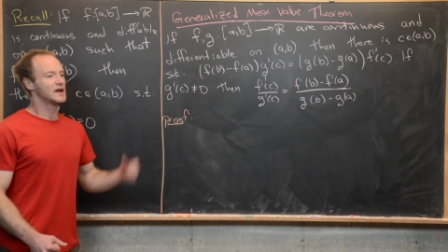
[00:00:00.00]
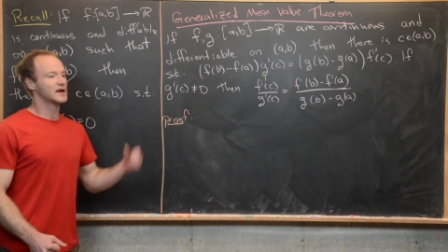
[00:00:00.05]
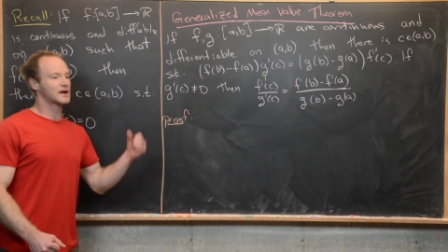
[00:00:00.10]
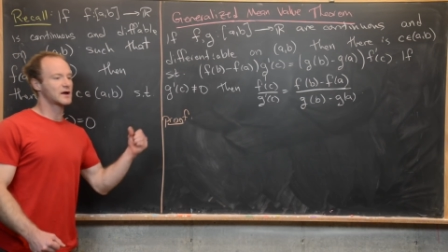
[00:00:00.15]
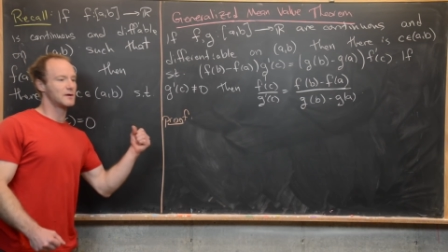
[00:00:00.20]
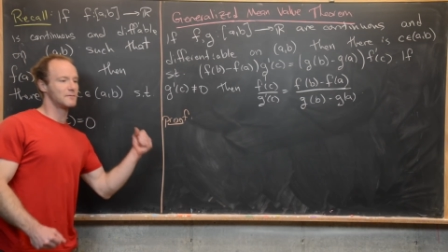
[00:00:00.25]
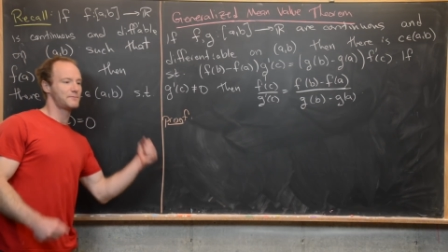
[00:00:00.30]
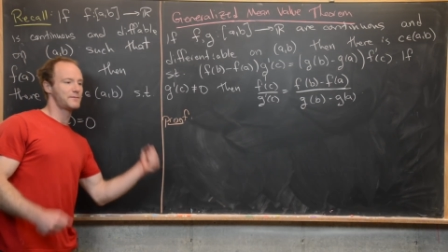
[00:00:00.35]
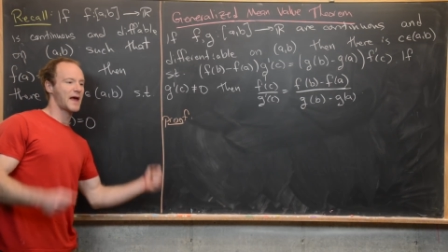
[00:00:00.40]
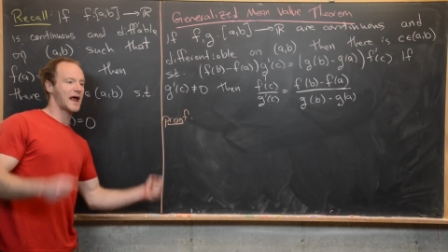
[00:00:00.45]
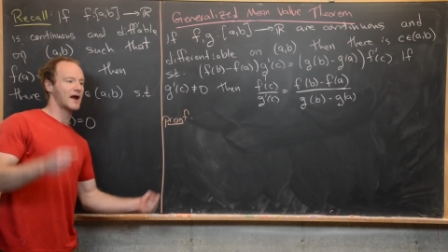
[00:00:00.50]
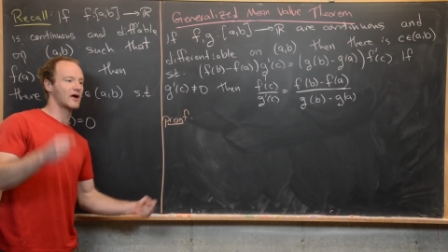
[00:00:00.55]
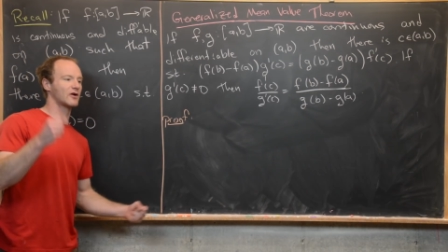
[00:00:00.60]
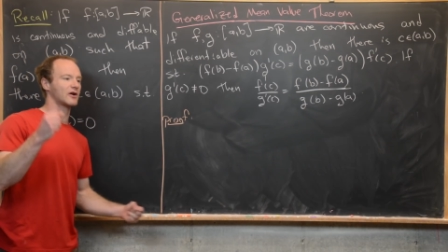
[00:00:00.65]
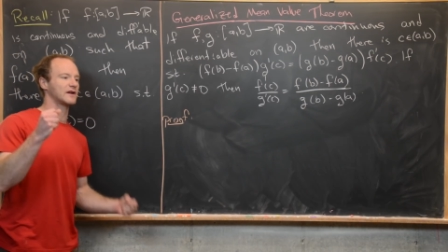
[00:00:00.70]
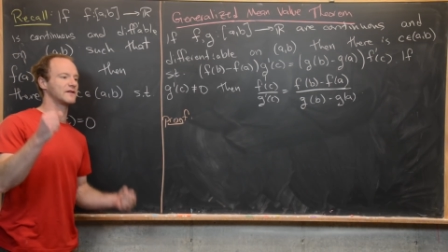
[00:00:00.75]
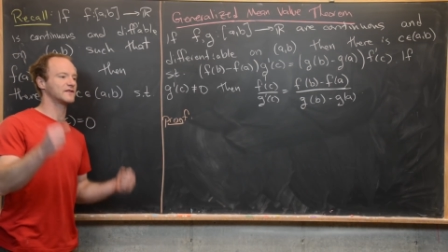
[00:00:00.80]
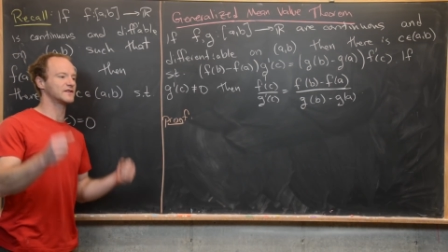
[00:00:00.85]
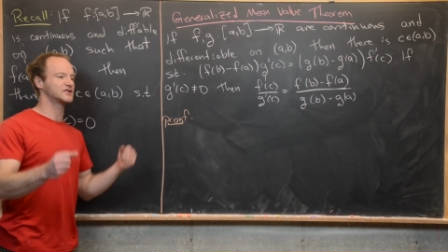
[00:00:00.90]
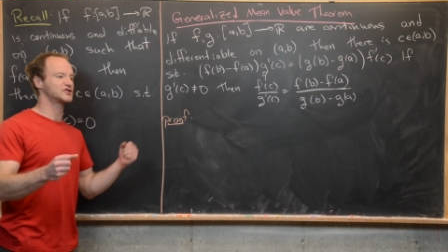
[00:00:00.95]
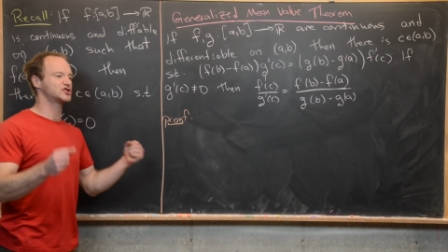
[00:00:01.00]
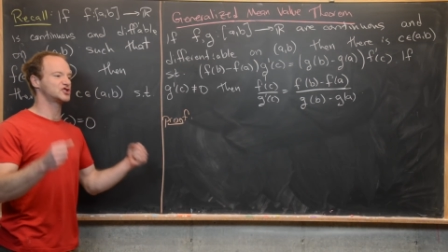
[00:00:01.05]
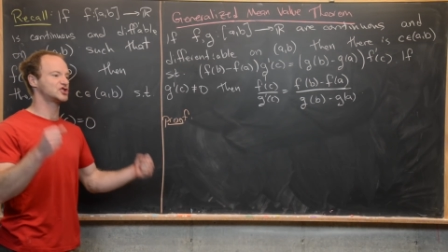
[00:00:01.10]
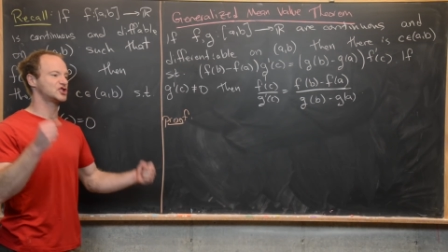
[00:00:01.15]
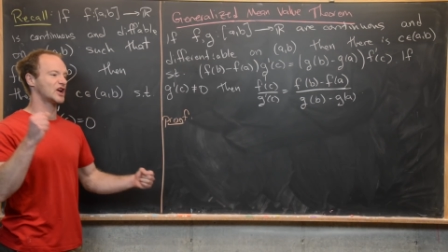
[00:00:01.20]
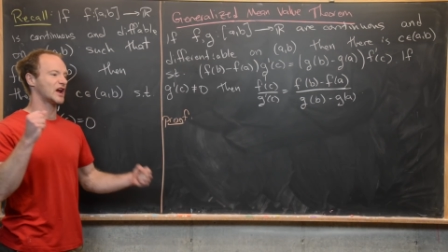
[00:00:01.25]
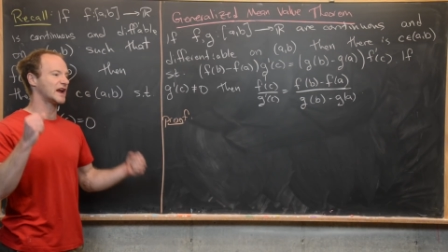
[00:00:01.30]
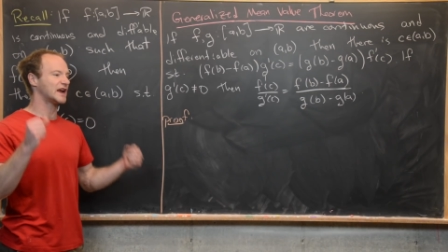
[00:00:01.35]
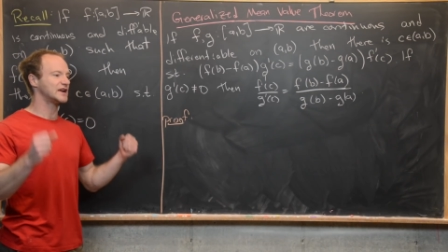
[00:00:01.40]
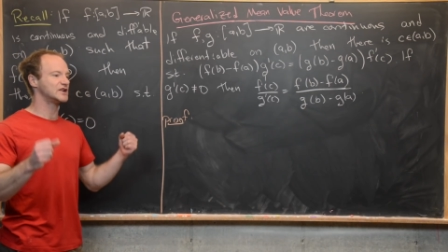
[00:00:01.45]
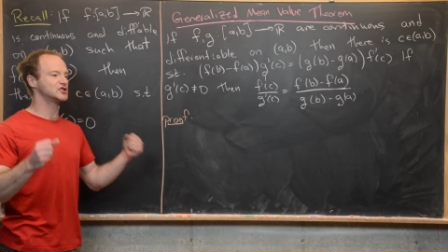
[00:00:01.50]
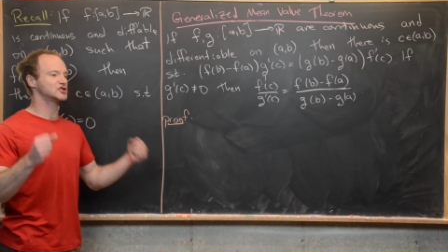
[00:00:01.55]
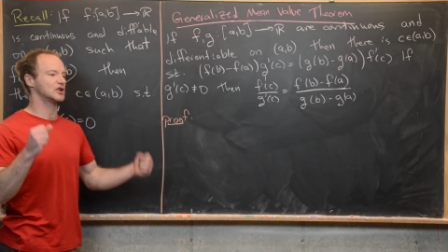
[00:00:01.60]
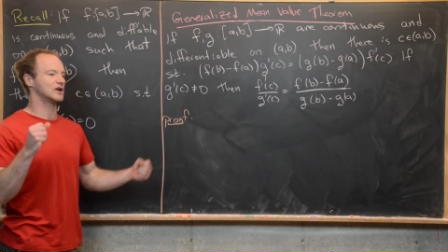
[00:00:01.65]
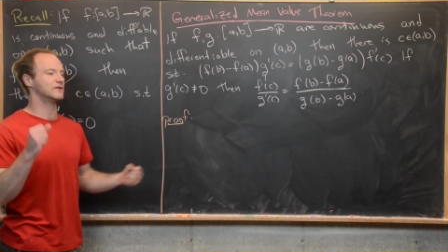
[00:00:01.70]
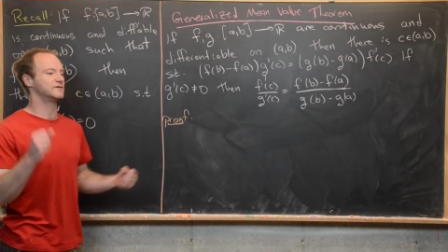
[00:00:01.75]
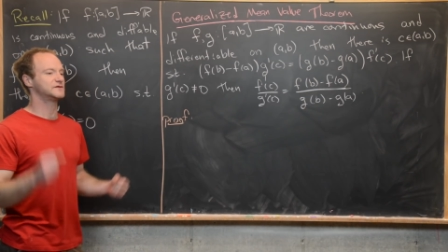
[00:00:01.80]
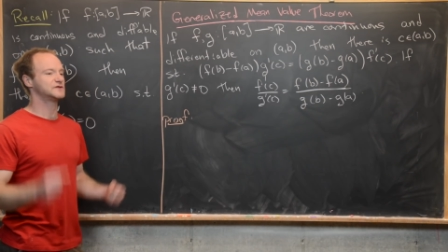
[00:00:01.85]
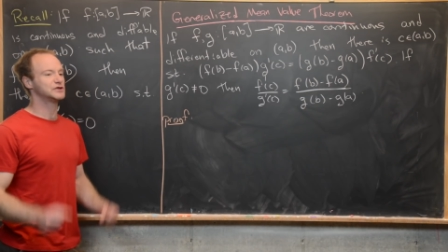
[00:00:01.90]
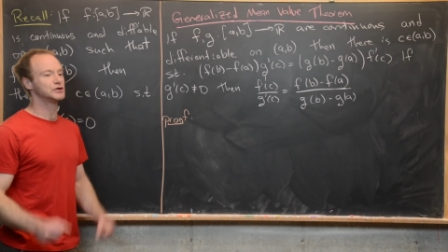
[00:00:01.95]
comparing the change
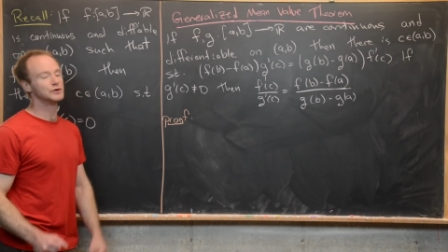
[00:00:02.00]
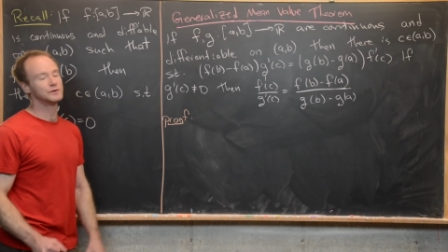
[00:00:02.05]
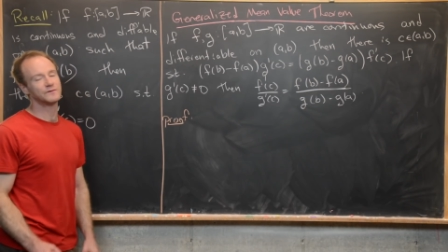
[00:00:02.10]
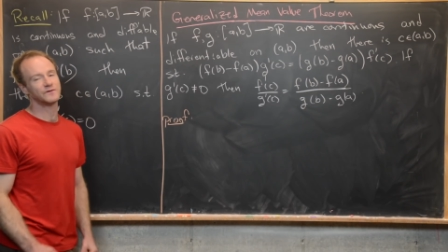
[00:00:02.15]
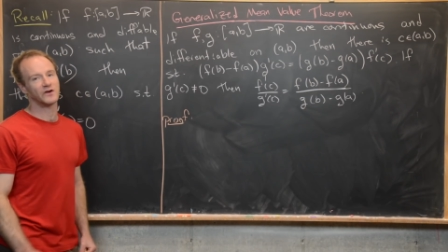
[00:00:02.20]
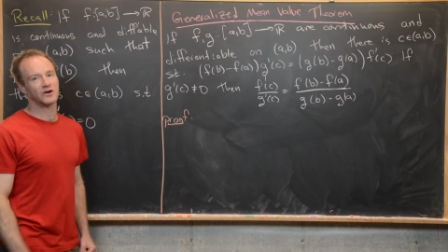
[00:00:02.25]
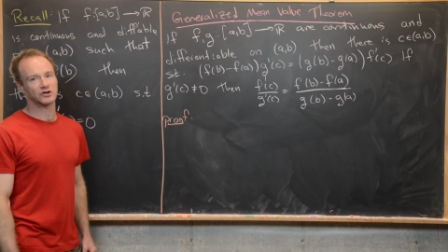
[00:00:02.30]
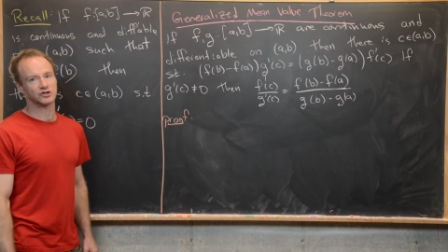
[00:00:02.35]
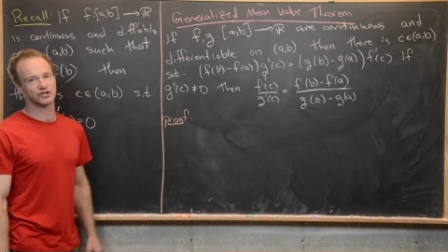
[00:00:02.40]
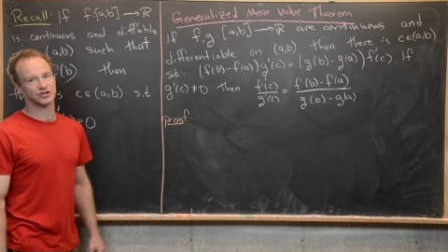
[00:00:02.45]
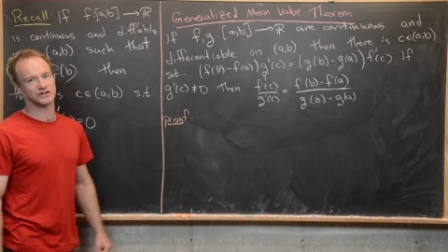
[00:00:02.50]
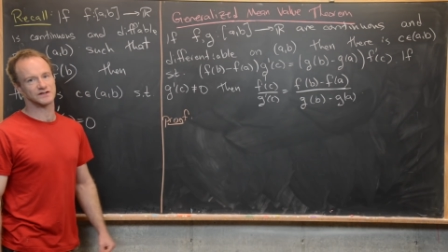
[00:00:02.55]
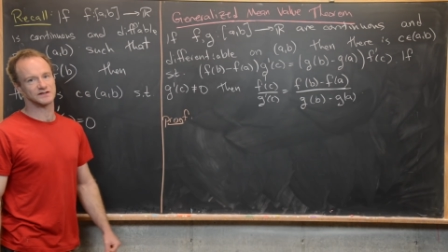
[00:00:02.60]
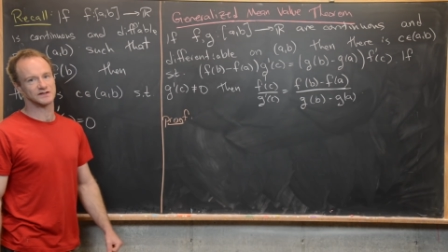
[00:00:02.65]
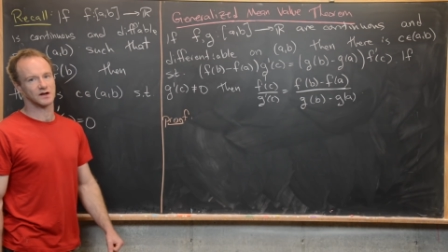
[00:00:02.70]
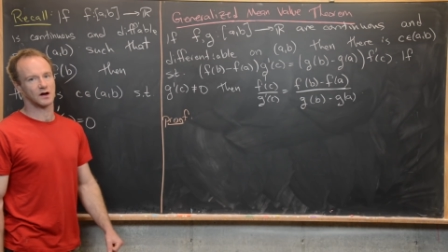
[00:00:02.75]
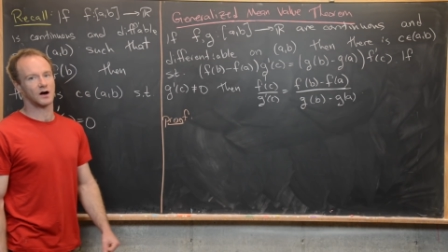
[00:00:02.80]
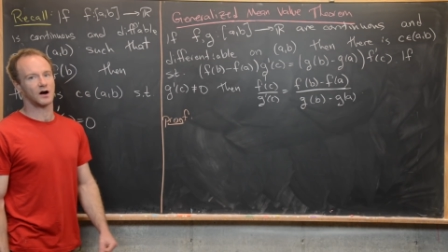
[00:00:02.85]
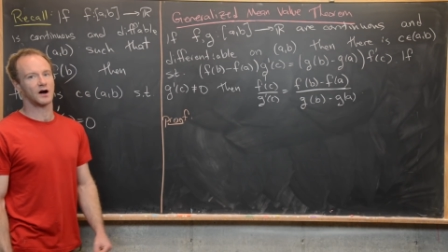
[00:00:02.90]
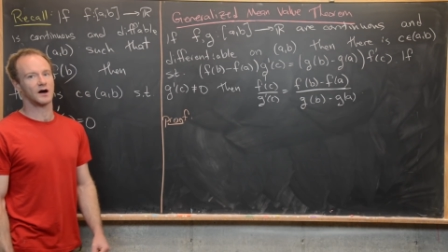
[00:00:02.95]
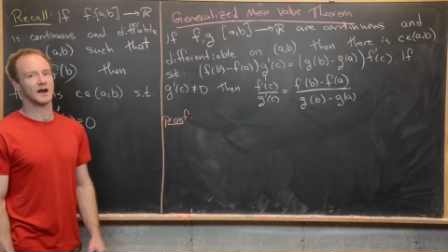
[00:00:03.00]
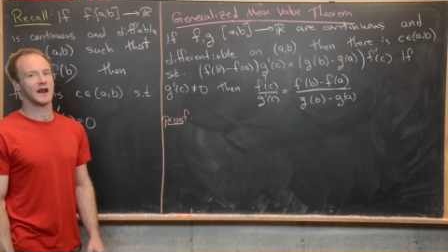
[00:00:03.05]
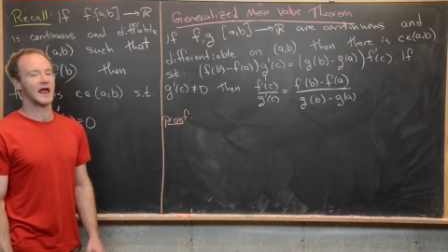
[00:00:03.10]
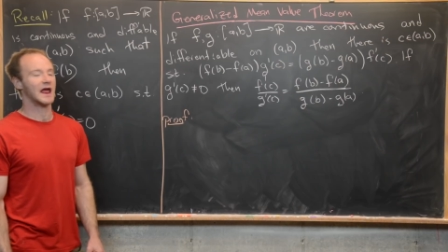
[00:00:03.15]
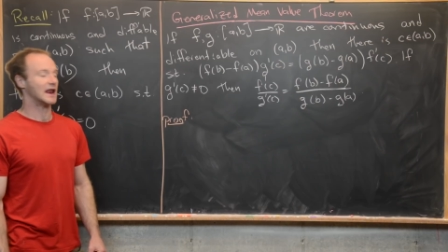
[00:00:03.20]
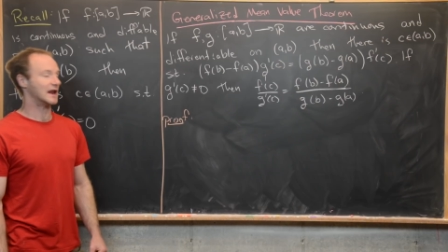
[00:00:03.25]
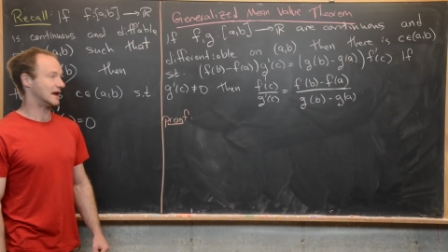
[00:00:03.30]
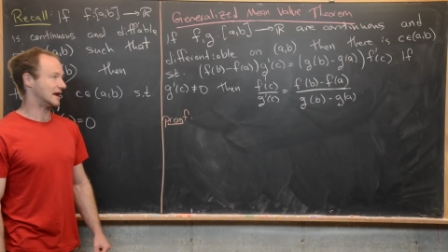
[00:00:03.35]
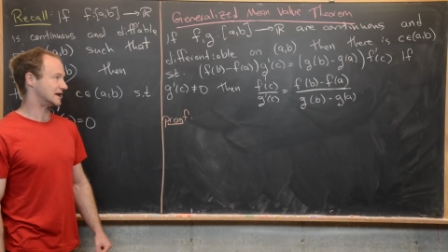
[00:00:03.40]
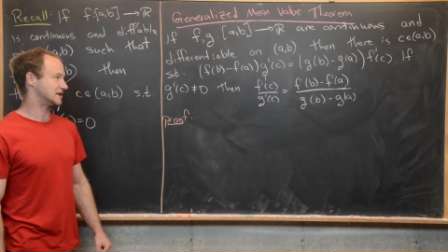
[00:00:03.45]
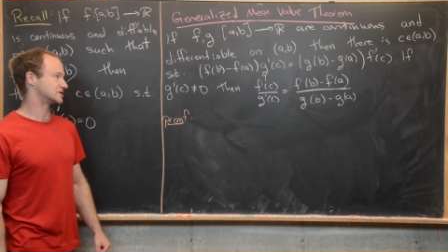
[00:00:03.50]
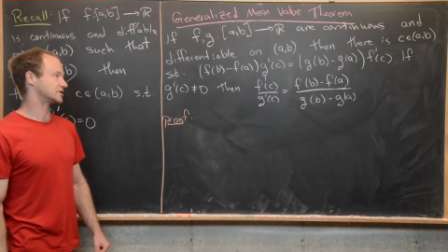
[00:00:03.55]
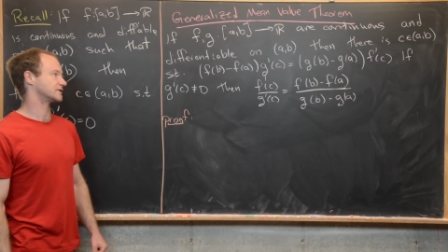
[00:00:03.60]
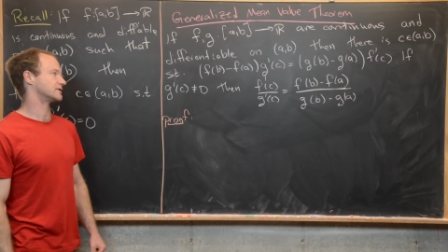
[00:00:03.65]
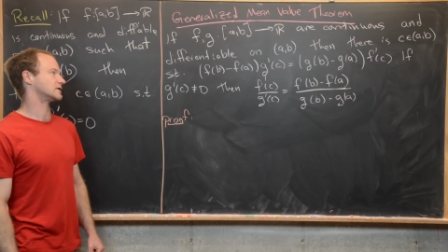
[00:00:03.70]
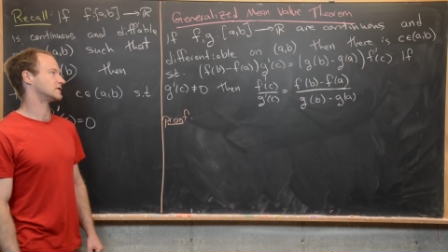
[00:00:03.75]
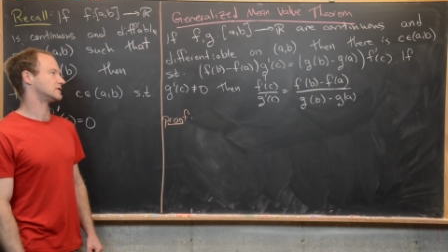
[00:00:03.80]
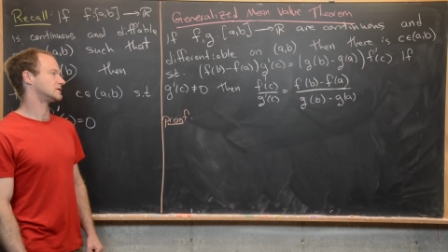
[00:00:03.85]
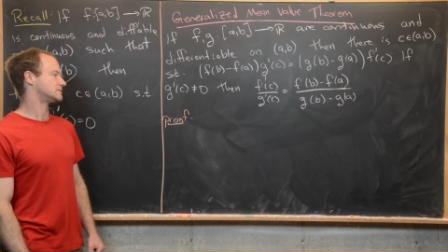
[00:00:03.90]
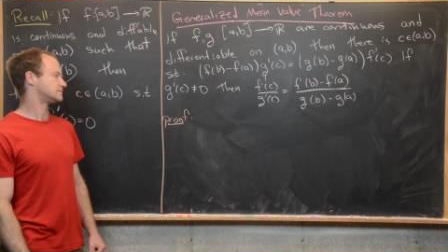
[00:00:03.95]
of two functions on an
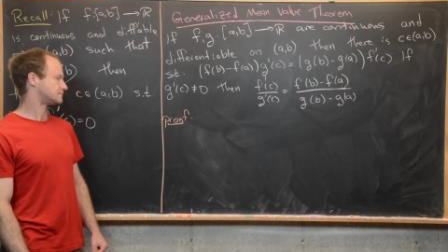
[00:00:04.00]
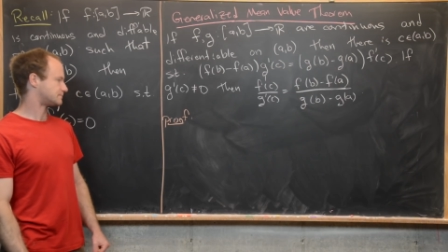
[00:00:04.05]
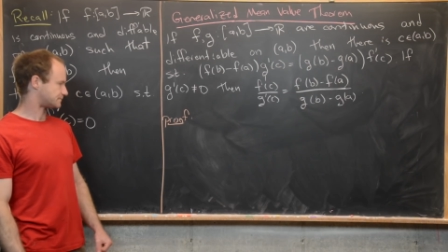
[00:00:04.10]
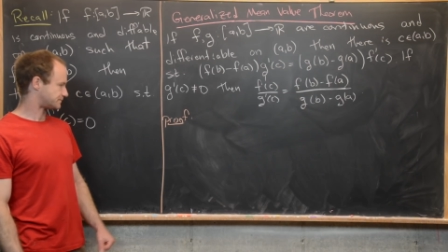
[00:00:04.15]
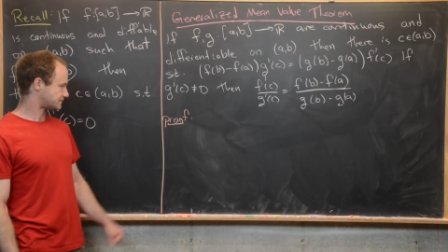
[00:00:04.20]
interval.